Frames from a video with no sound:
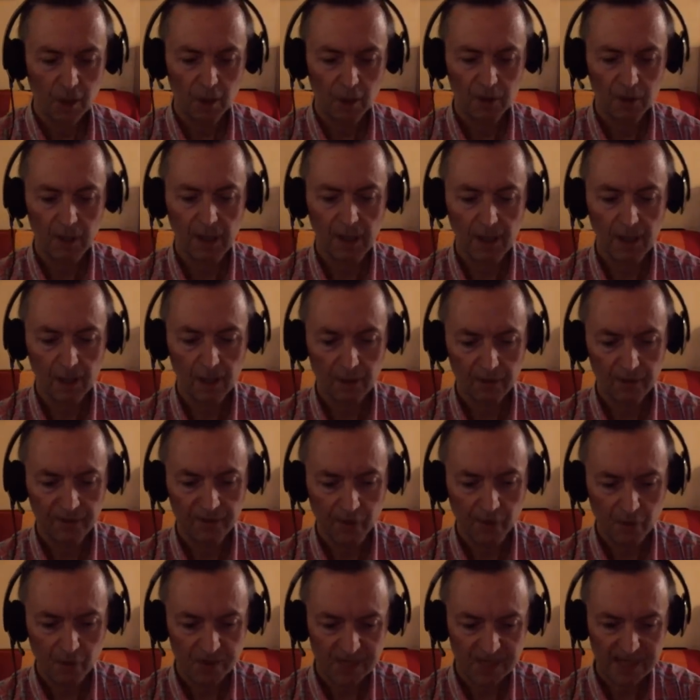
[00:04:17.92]
uh, uh,
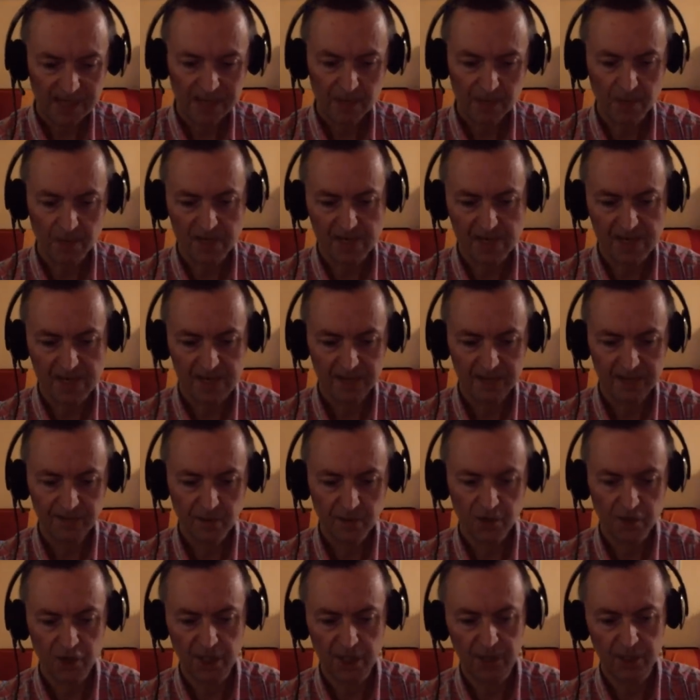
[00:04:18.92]
for Slackware and for
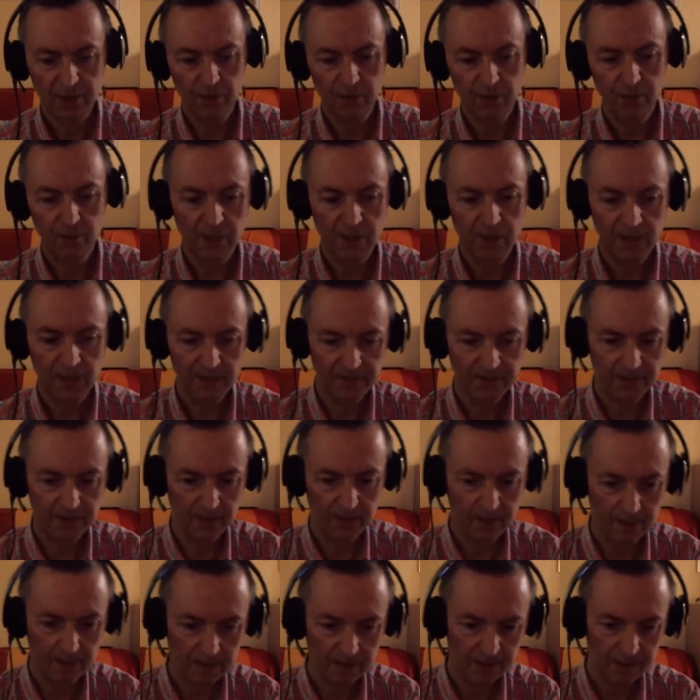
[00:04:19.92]
Gentoo, you have
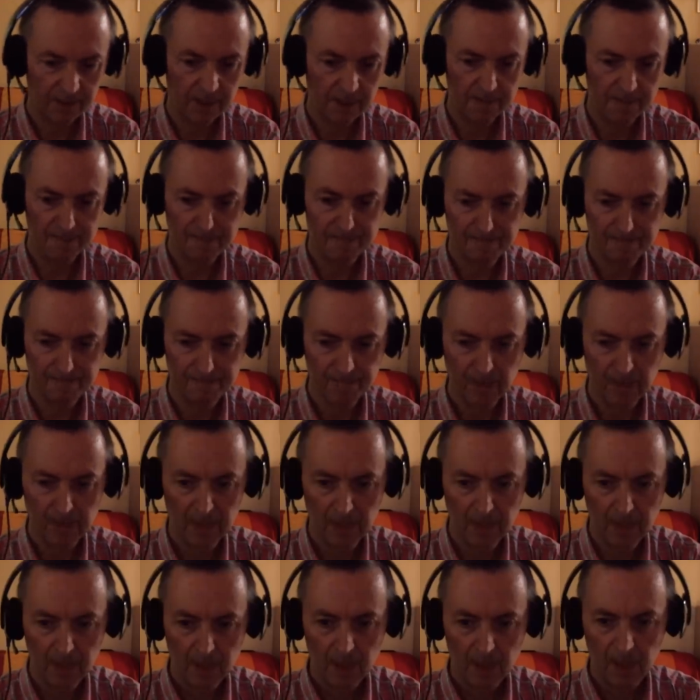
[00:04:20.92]
uh, some,
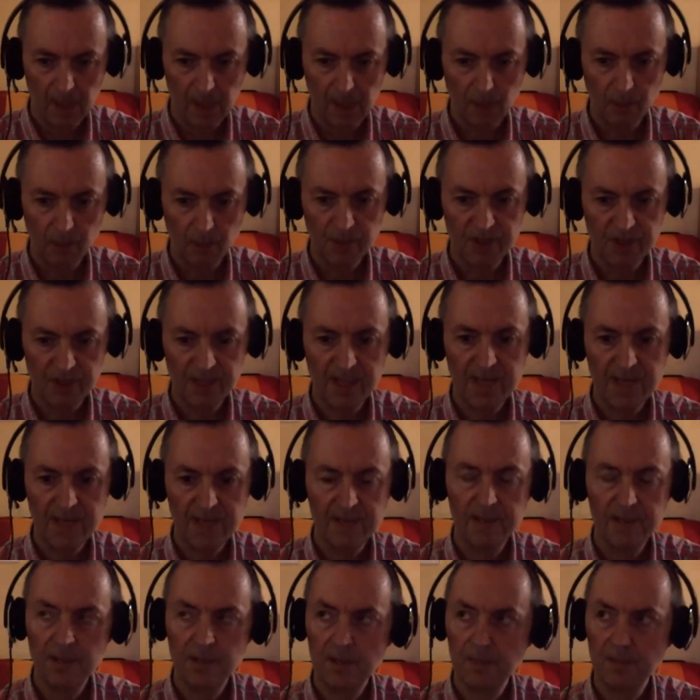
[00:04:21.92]
I would say,
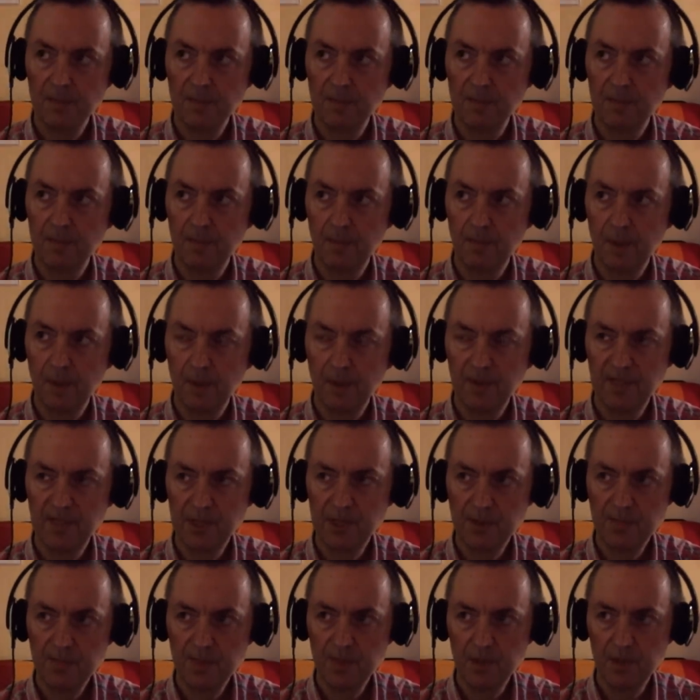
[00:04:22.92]
some uh,
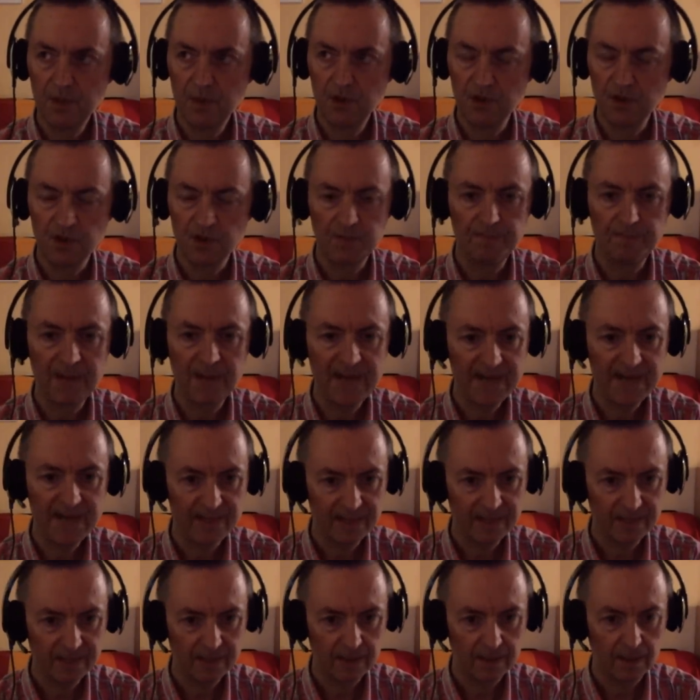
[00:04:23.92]
distributions
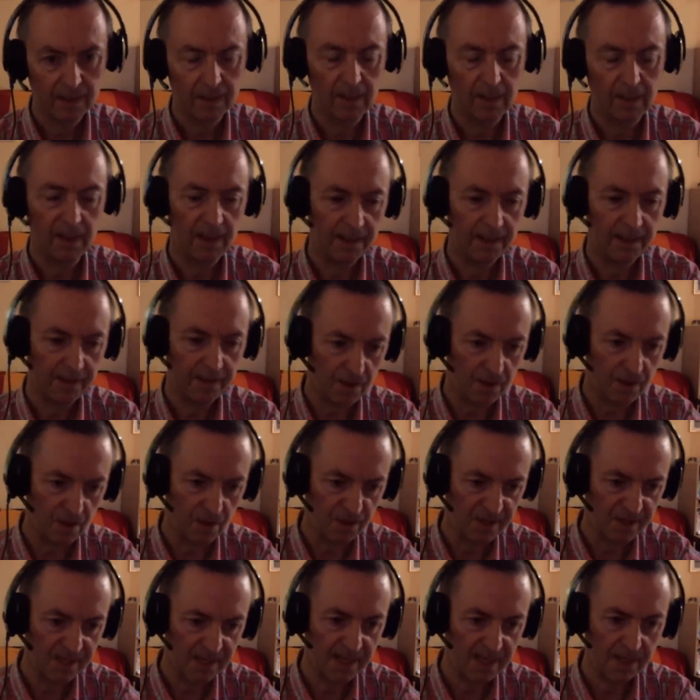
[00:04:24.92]
based either on
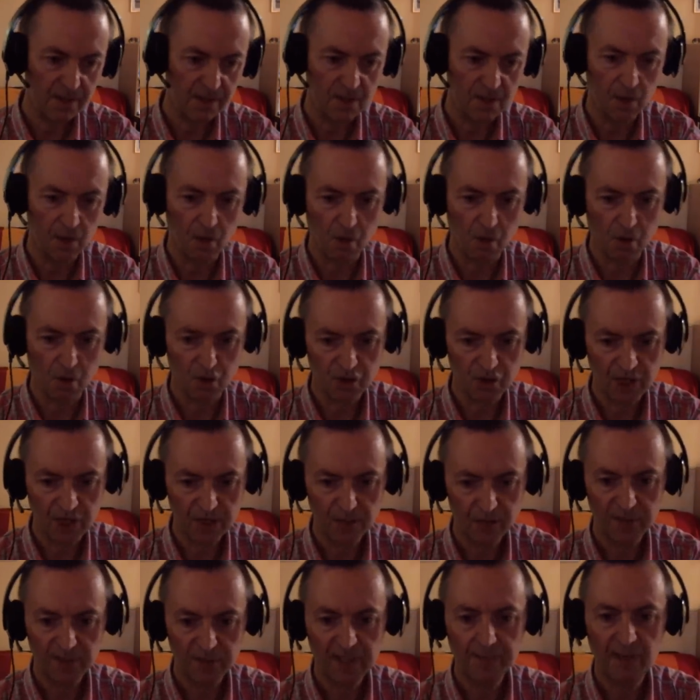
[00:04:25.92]
Slackware or on
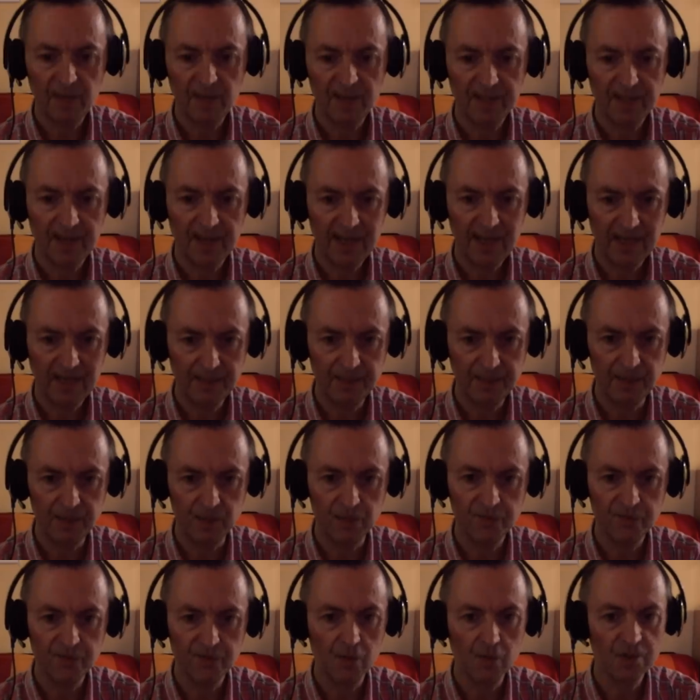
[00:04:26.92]
Gentoo that might help you.
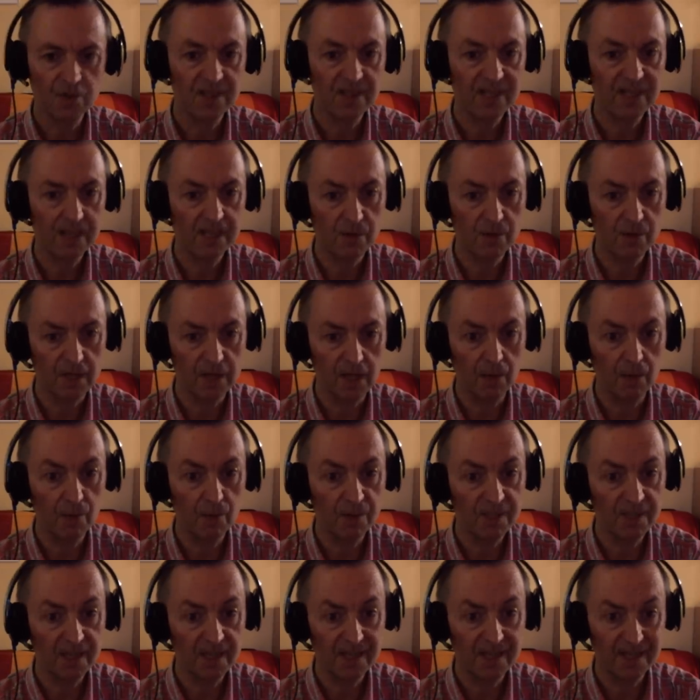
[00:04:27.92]
For Slackware, I would
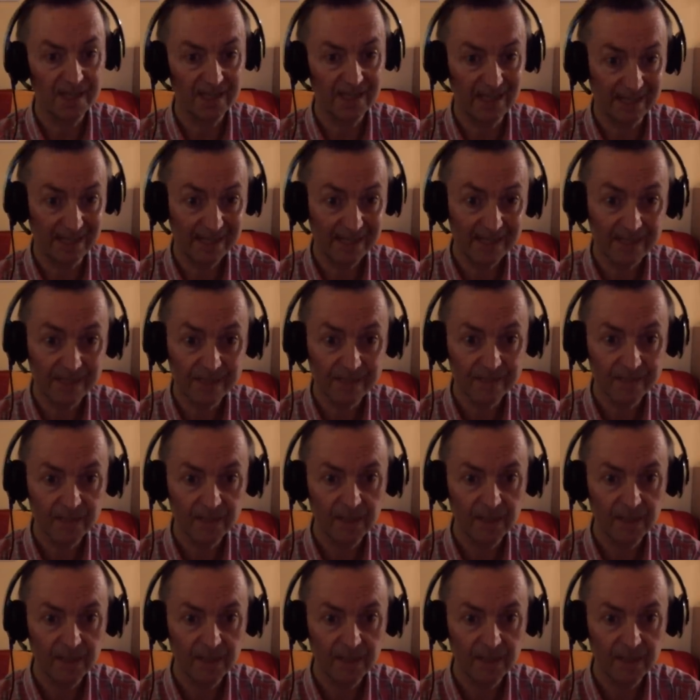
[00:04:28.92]
say Salix,